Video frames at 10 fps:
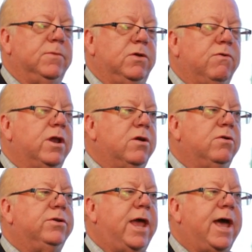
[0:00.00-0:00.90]

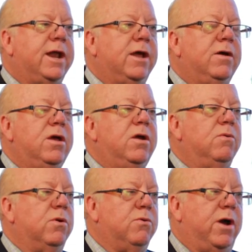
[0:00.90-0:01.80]
critical data
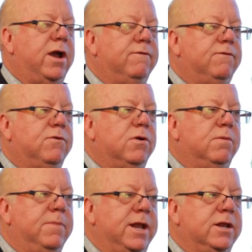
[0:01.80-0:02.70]
required
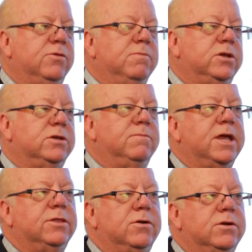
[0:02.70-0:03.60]
for management to
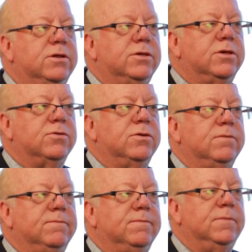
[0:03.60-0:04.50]
make their decision.
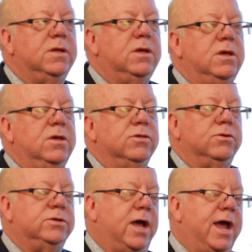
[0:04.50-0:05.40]
So
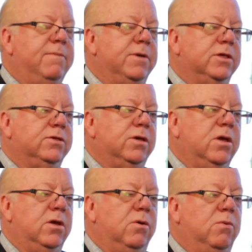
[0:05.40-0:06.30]
time is
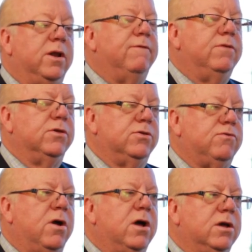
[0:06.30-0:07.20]
one of the
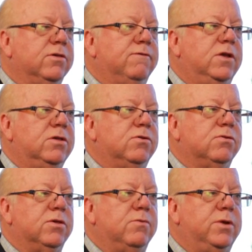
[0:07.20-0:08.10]
strongest
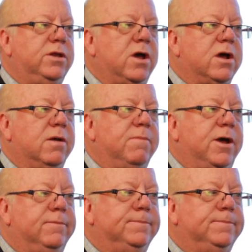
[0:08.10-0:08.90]
features that we talk about.